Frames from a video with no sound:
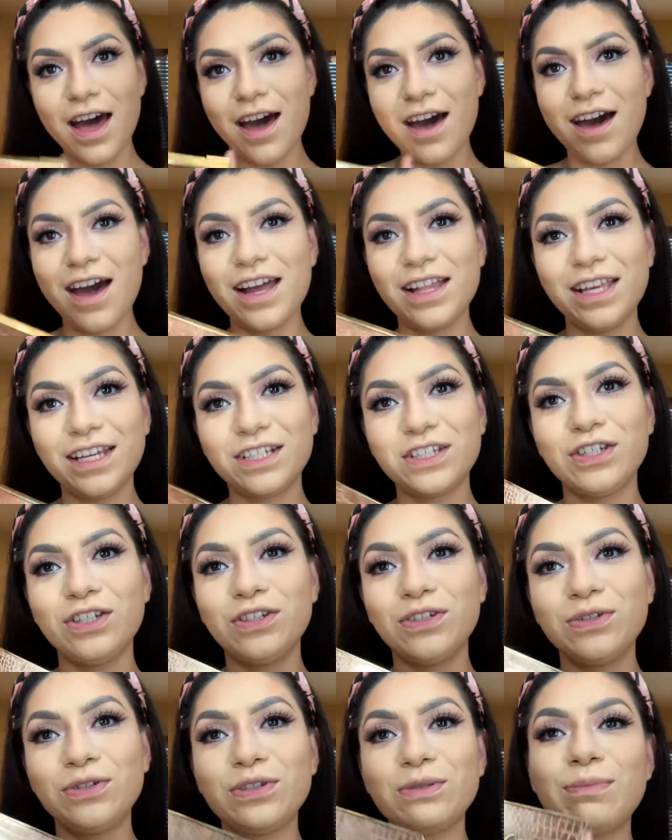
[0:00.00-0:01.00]
I like to
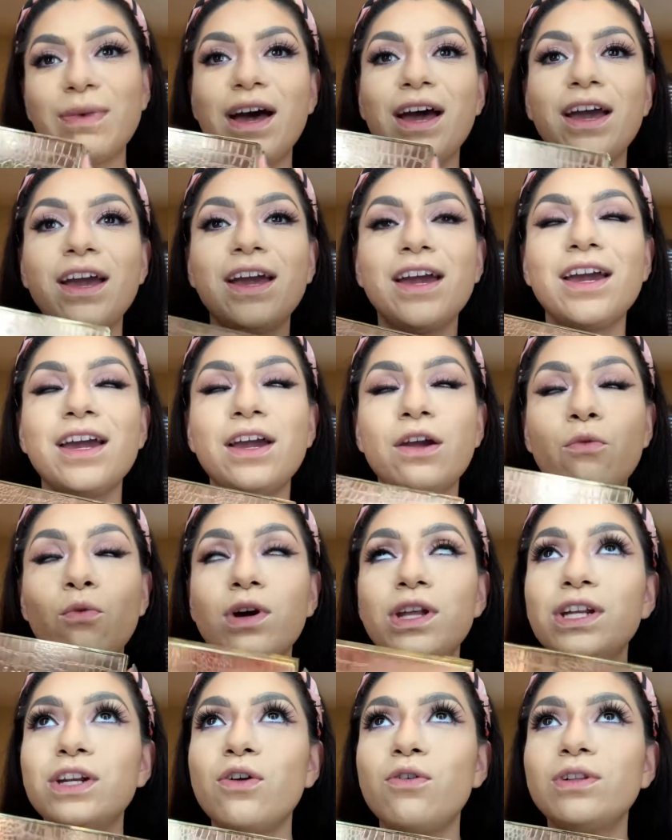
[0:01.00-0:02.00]
use my one
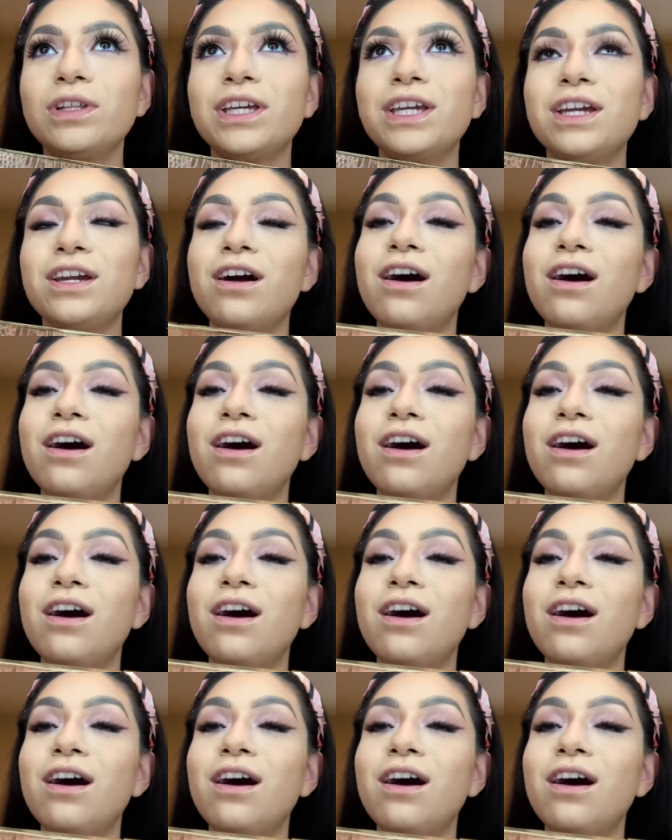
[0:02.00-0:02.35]
and only